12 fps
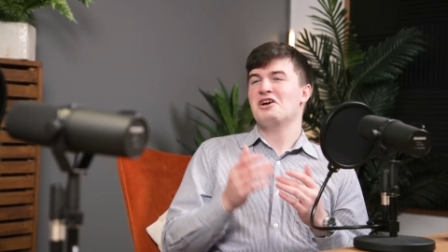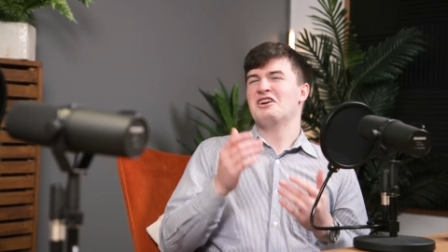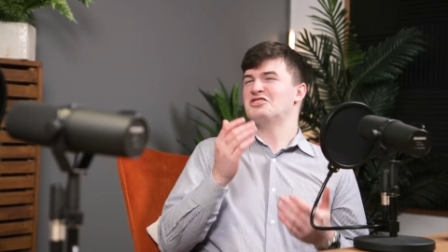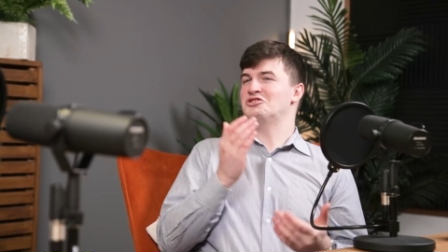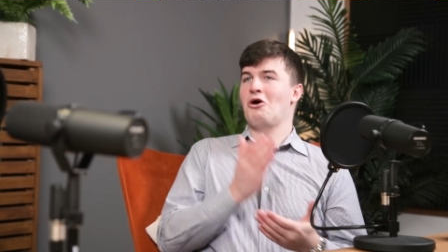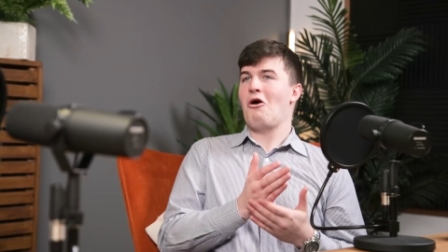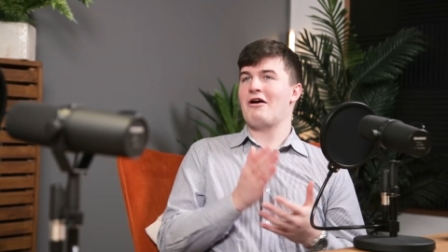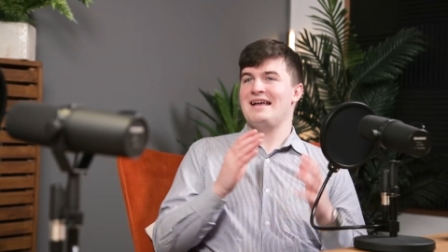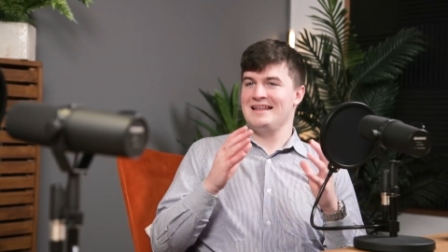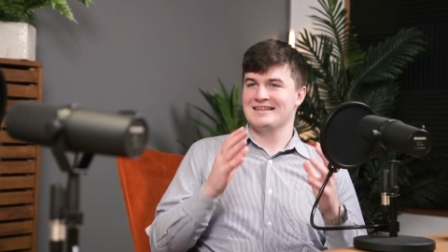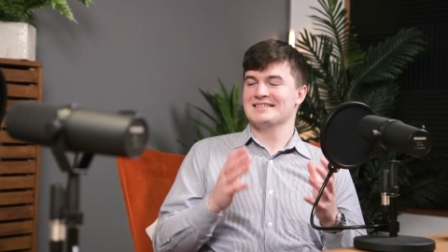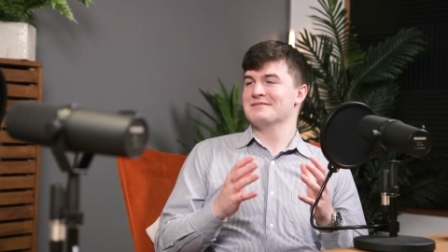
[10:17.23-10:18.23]
Shock
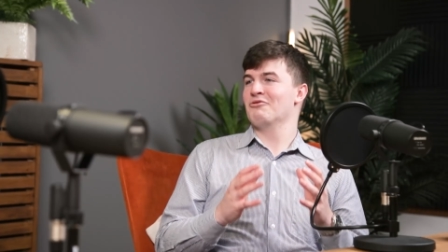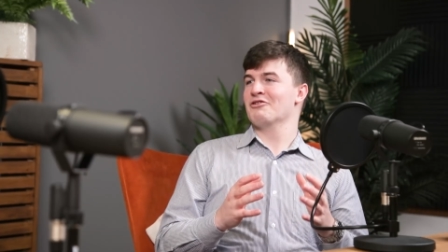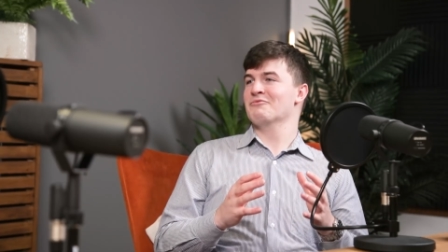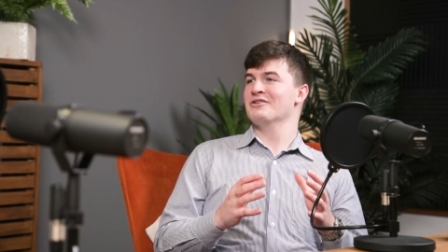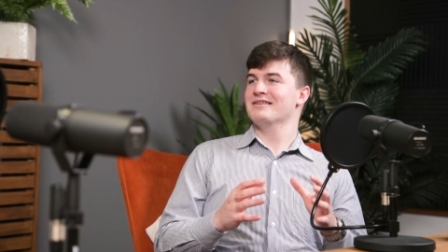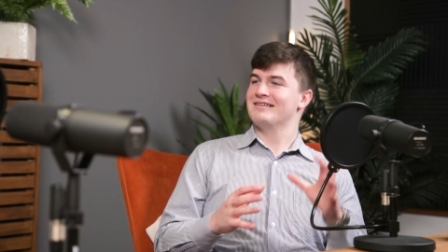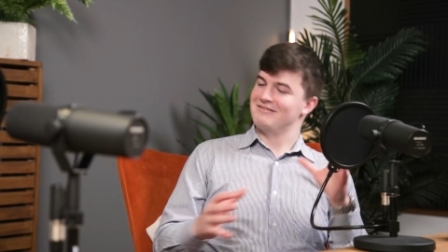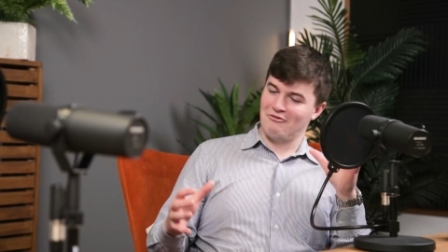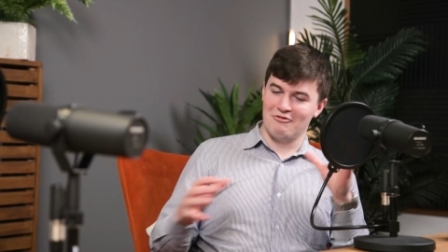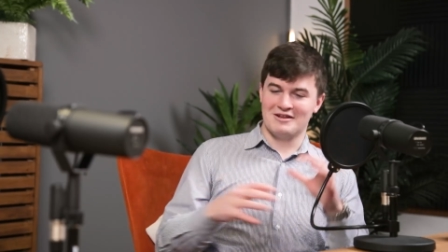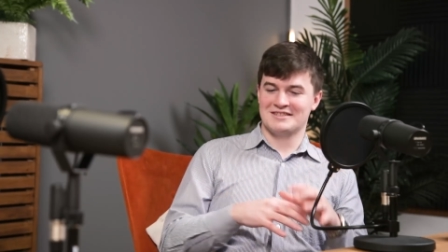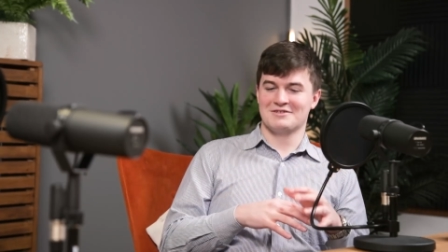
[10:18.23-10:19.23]
and disappointment
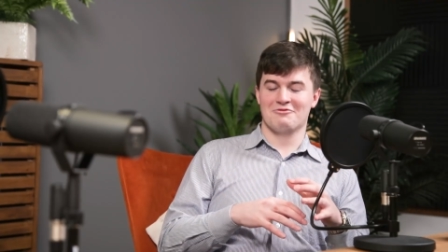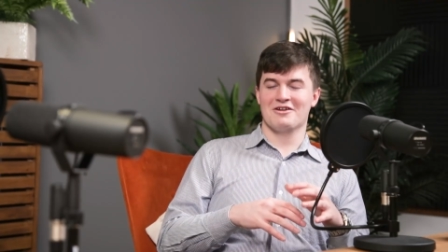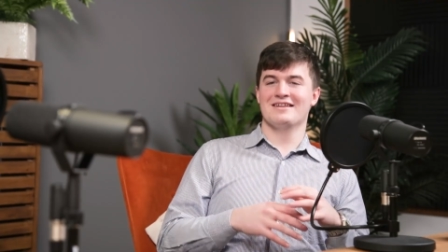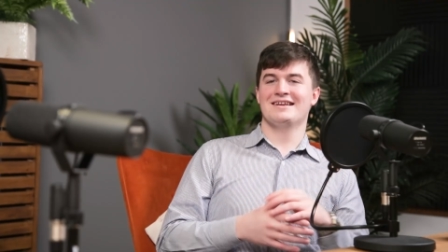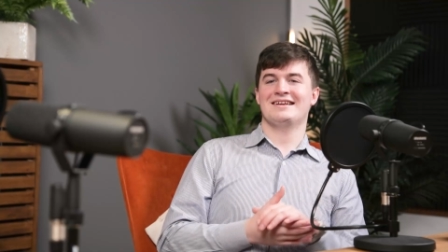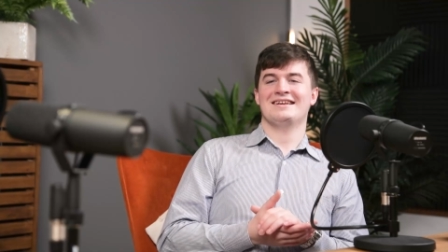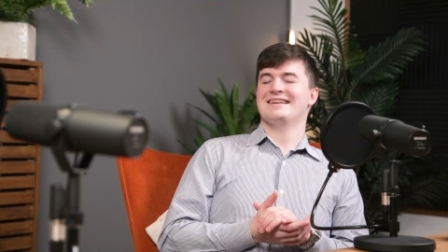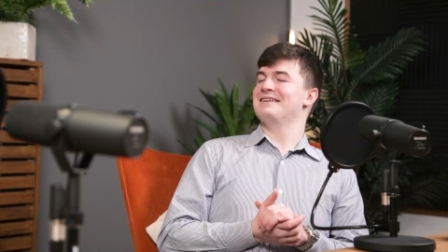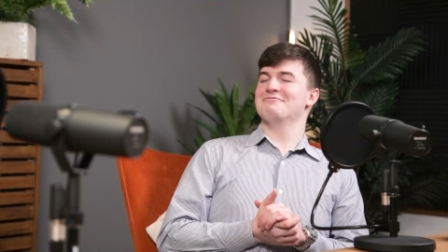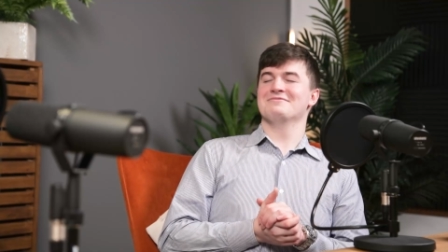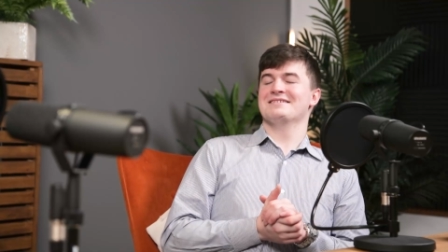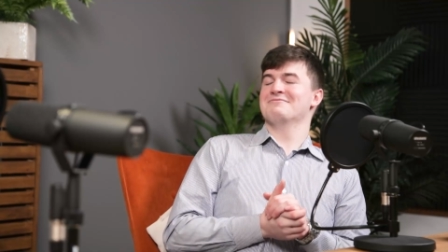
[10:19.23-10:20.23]
all into one.
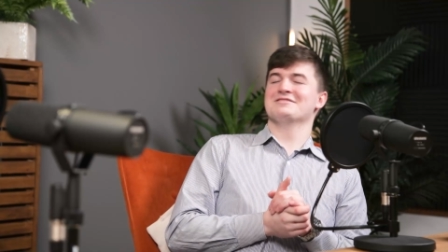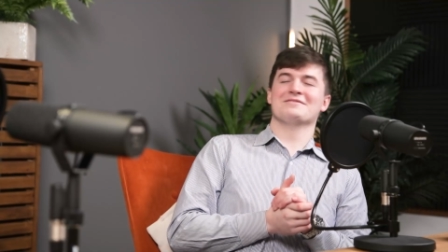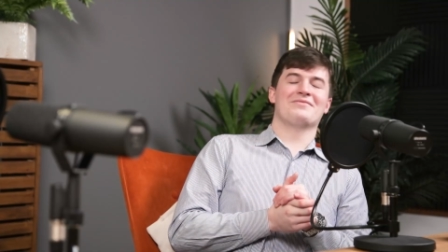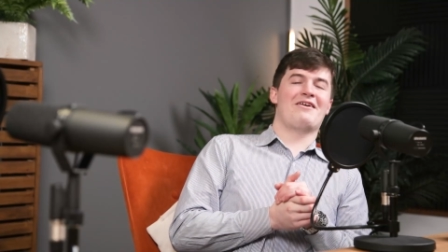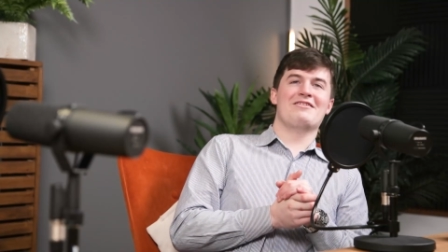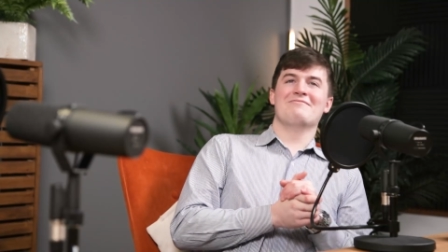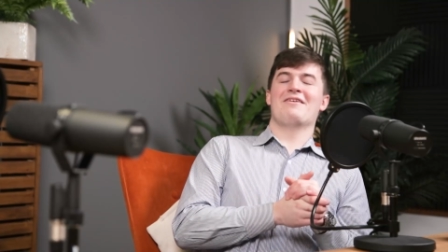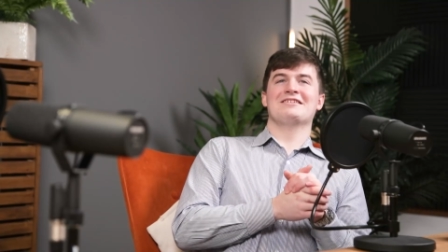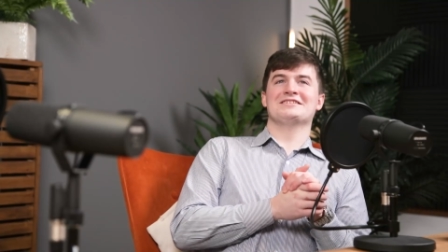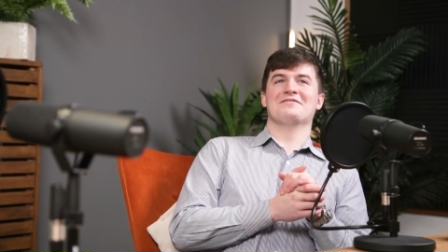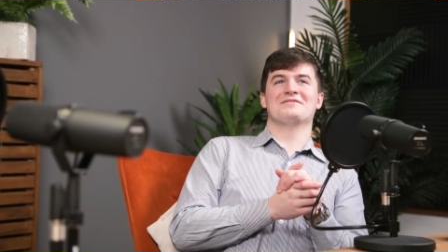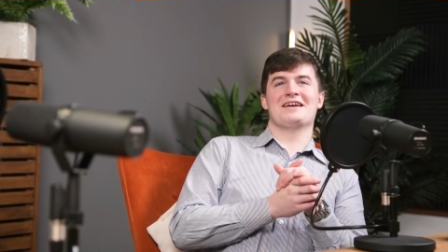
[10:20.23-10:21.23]
It was a very, very
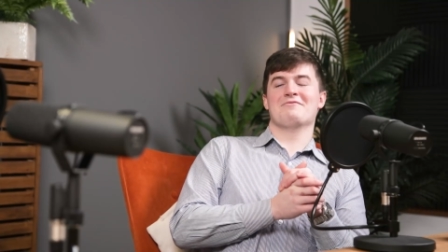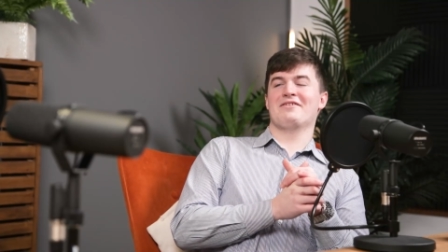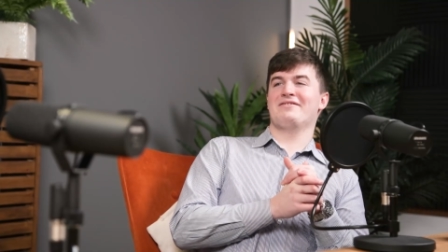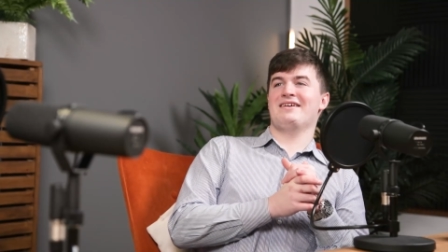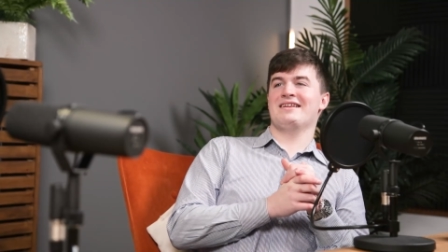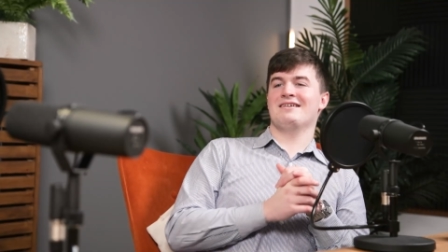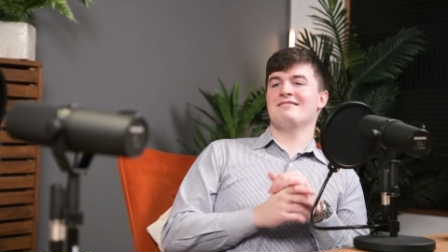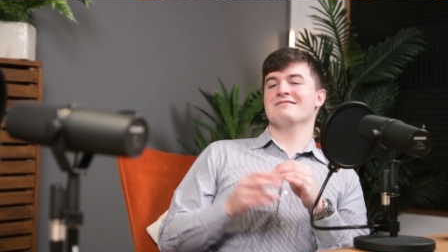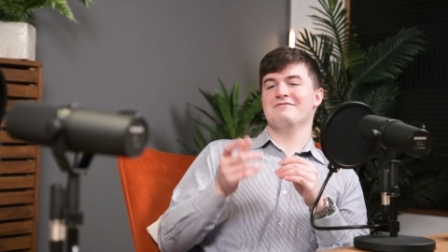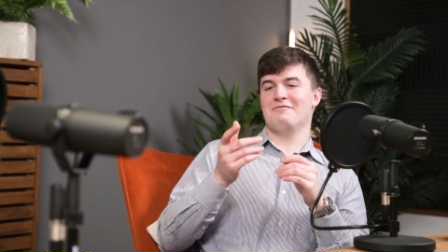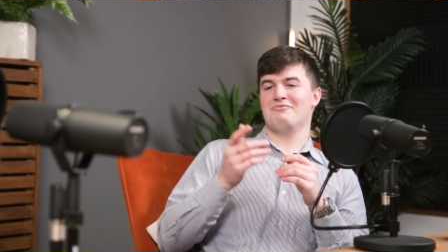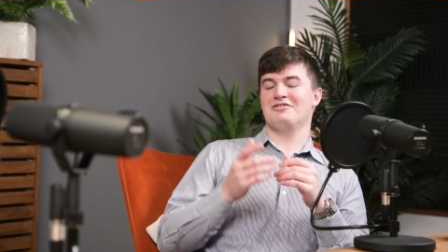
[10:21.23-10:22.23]
tough day when I found out, oh,
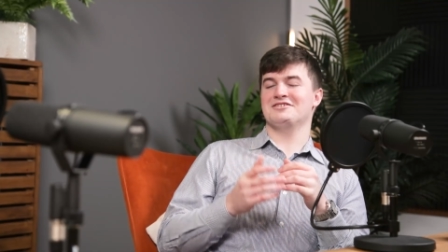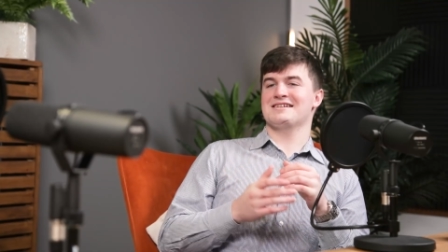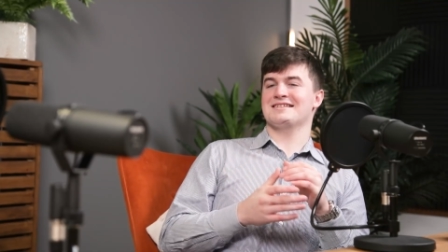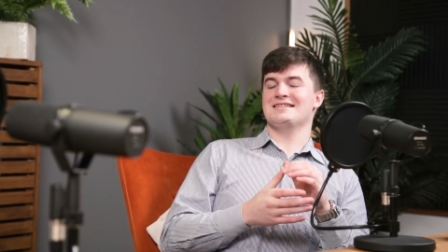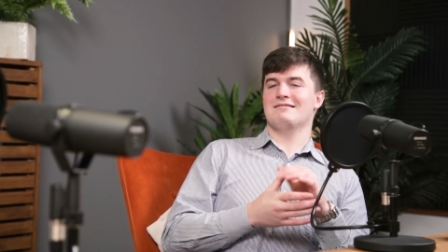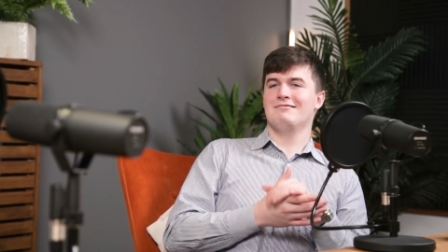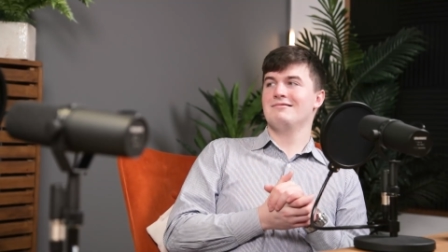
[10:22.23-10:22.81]
you've got projects now.